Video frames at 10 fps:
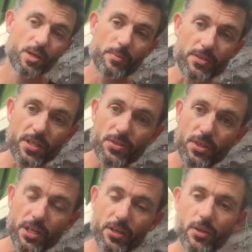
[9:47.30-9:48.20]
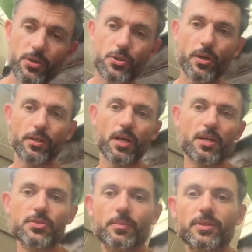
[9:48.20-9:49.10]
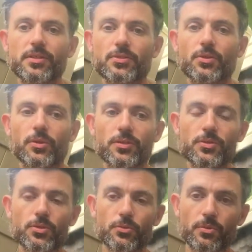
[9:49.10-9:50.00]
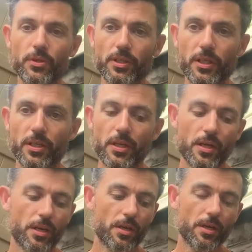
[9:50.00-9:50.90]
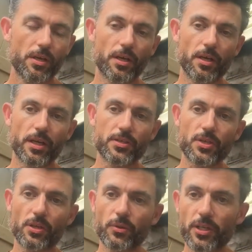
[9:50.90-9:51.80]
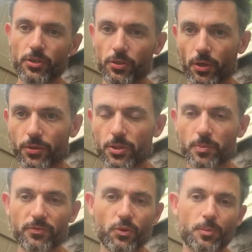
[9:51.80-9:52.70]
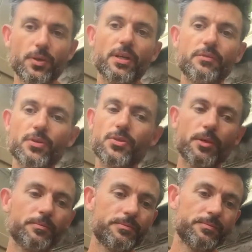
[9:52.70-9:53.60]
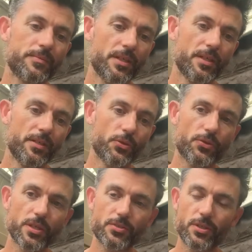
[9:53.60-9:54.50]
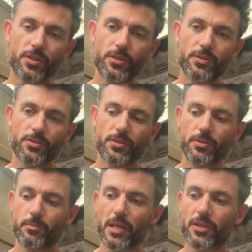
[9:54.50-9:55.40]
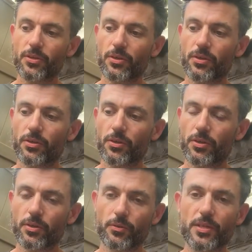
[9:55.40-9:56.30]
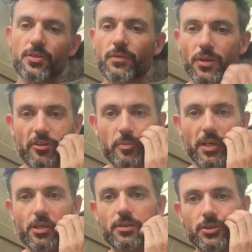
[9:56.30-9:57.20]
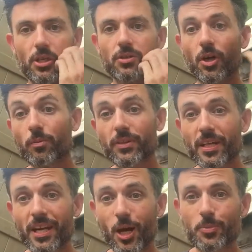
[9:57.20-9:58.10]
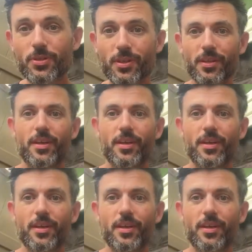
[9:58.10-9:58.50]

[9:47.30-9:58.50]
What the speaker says: Best case scenario is you unlock something that's going to really accelerate your growth as a performer and give you some new things to make your rest of your life better. So hopefully that helps.